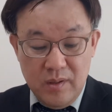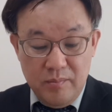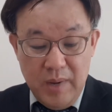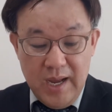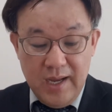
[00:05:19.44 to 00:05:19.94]

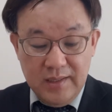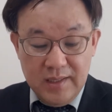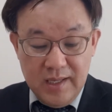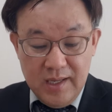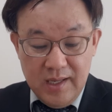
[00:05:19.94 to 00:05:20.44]

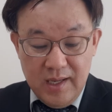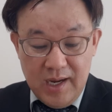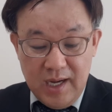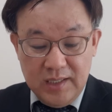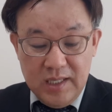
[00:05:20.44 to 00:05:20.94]
But
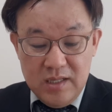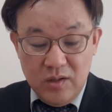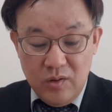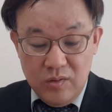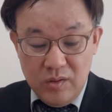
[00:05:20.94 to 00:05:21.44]
I didn't
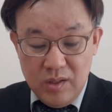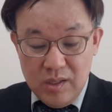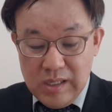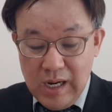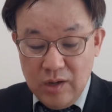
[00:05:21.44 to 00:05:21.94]
know
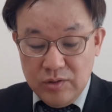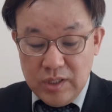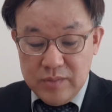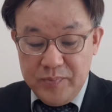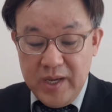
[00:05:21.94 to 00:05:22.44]
how to
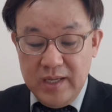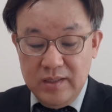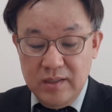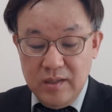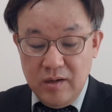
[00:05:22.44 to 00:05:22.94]

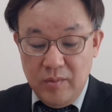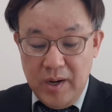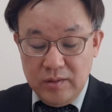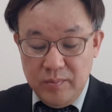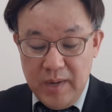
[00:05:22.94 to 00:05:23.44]
explain
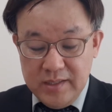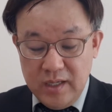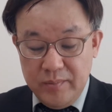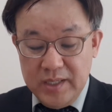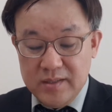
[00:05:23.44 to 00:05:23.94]
about my
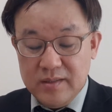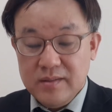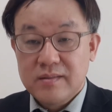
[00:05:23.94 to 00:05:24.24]
salvation.